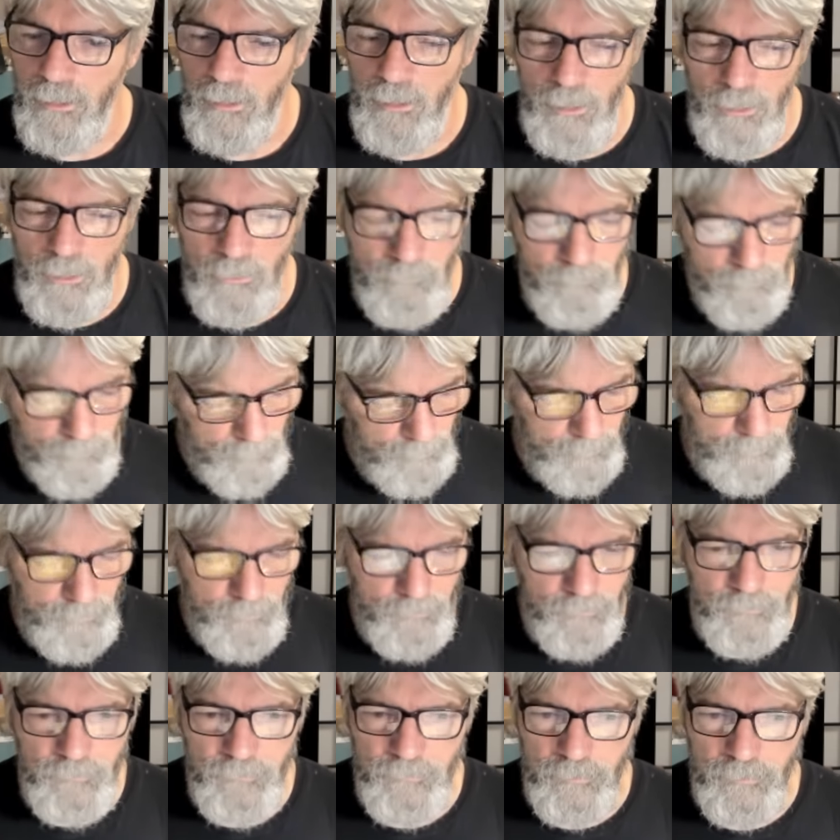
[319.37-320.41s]
Edward
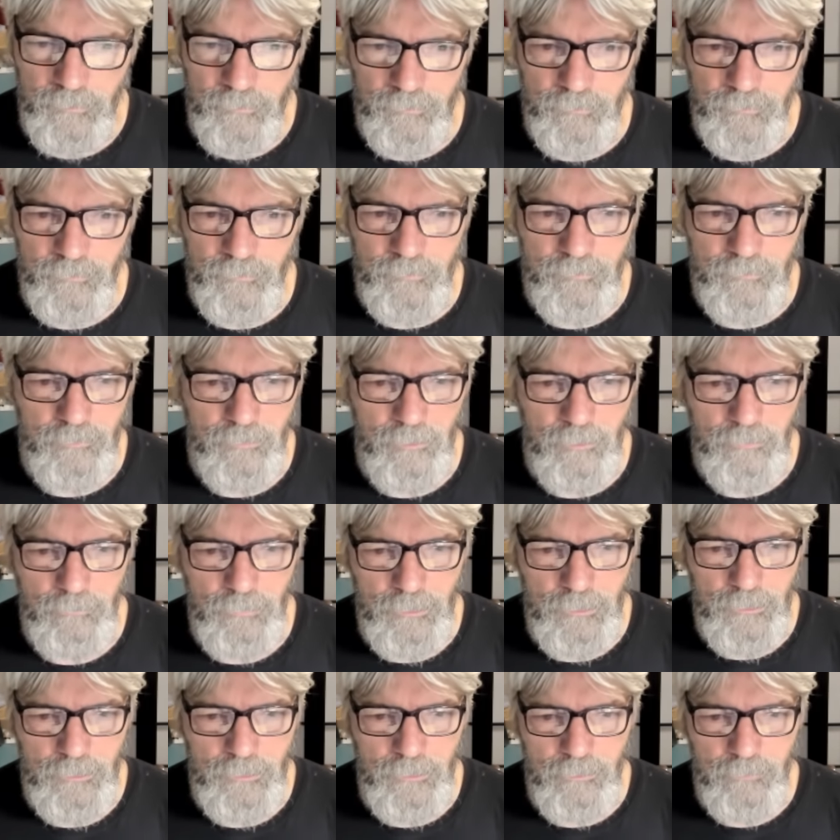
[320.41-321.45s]
VI, I
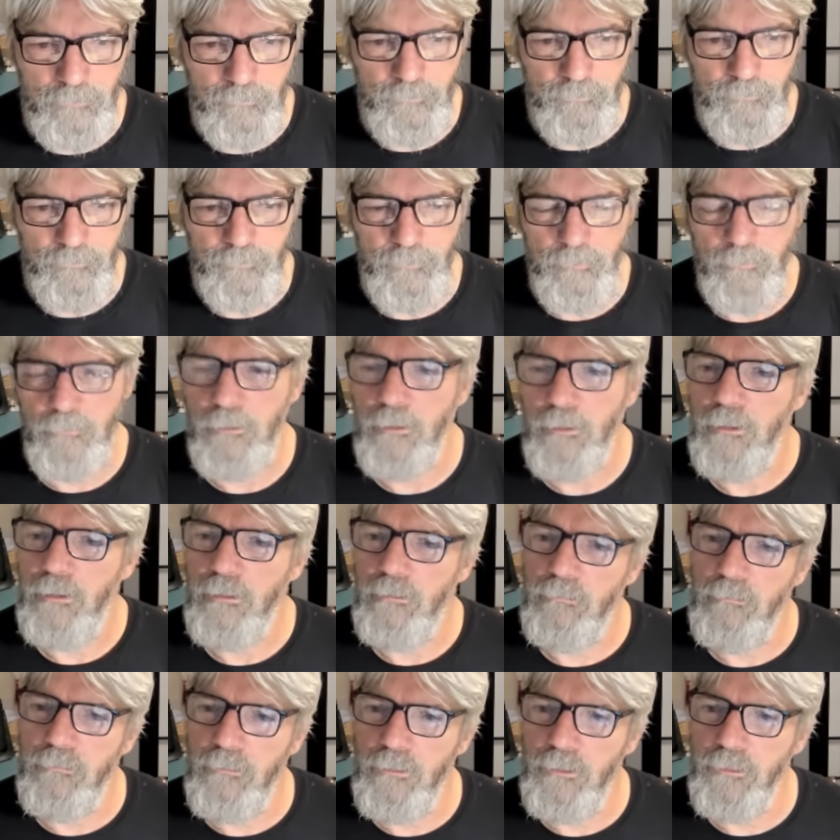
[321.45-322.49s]
believe,
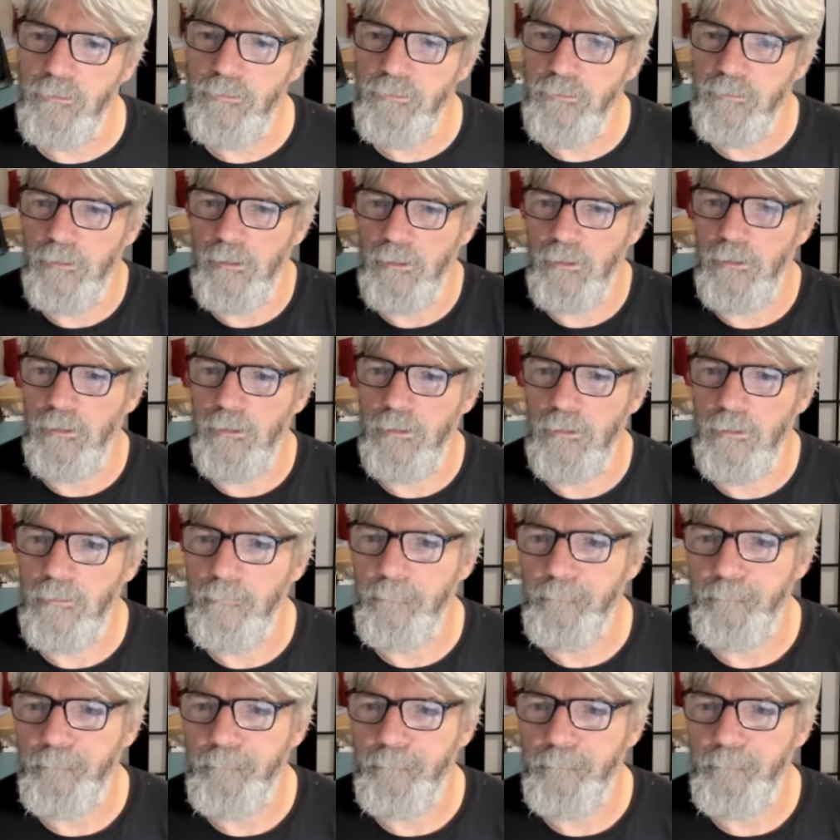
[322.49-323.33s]
was uh,